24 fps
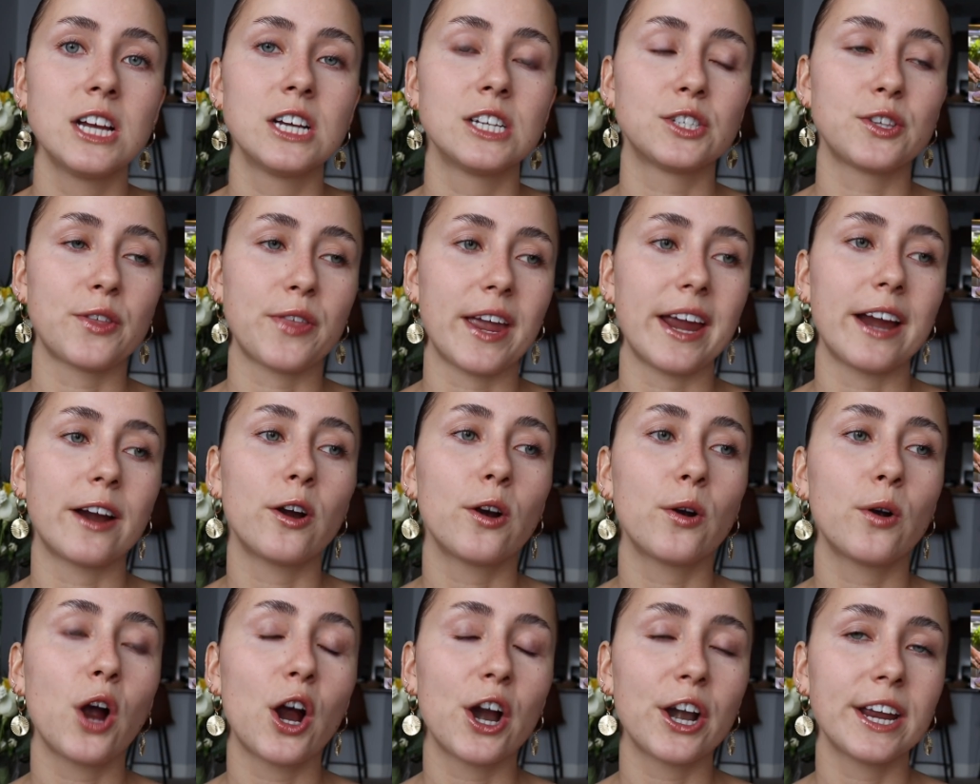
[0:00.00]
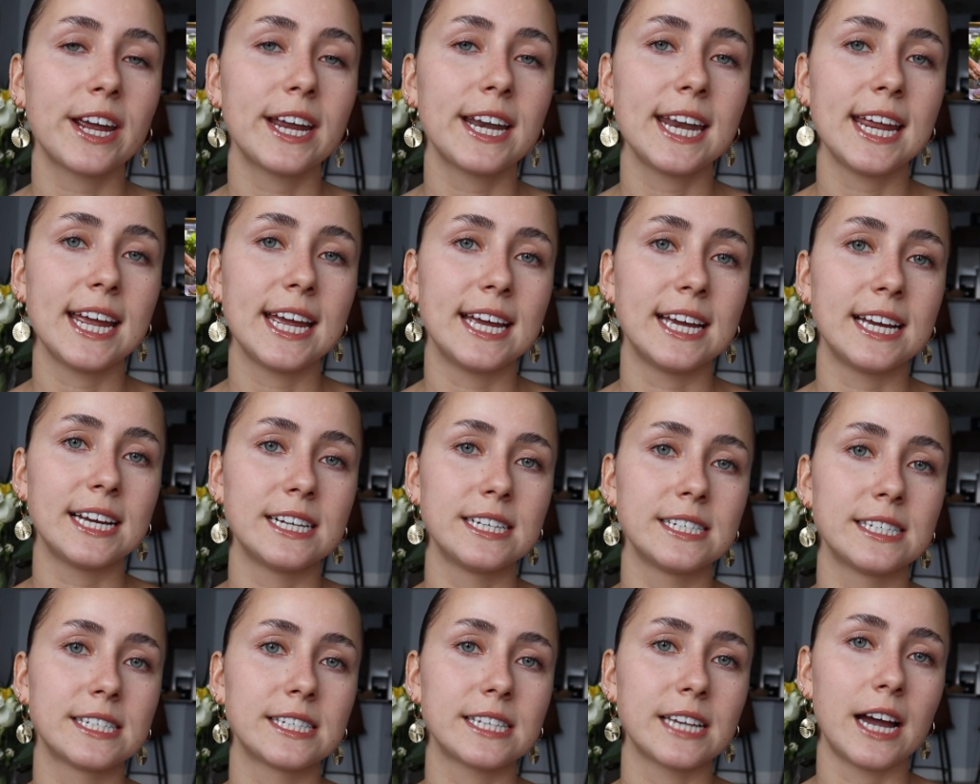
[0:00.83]
So the AeroGarden
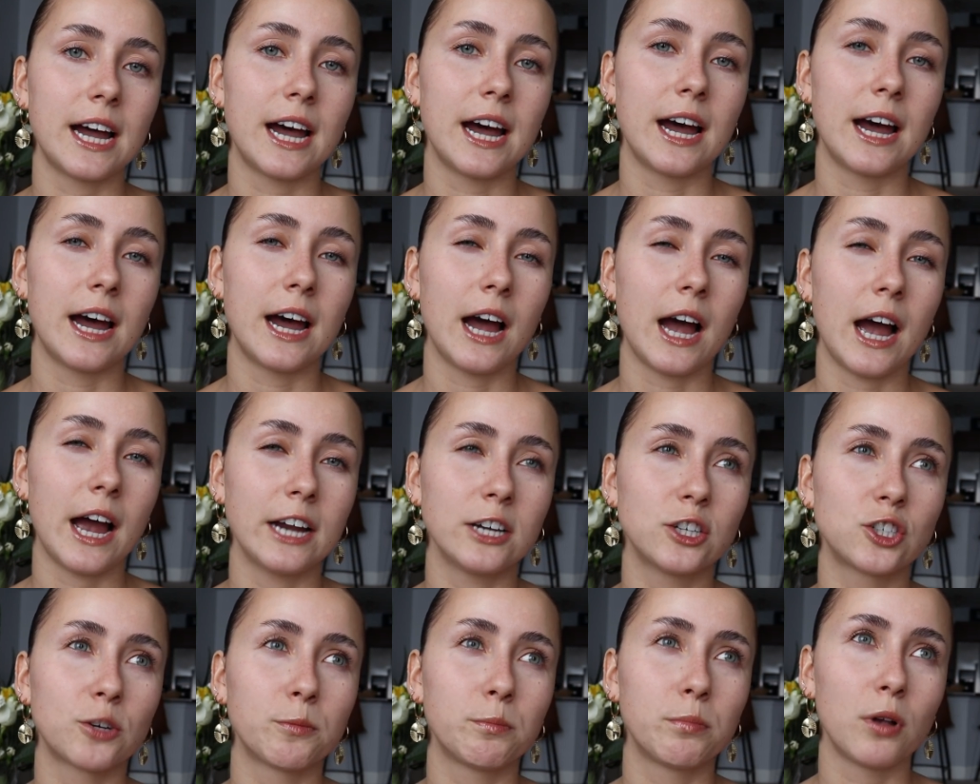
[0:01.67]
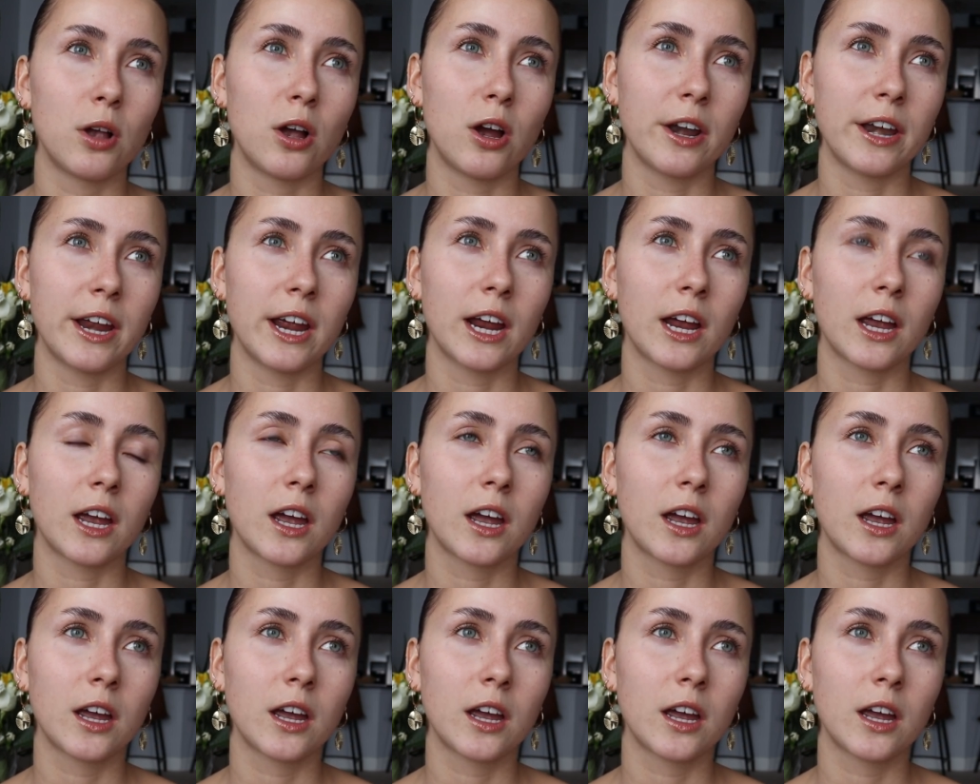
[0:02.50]
is a hydroponic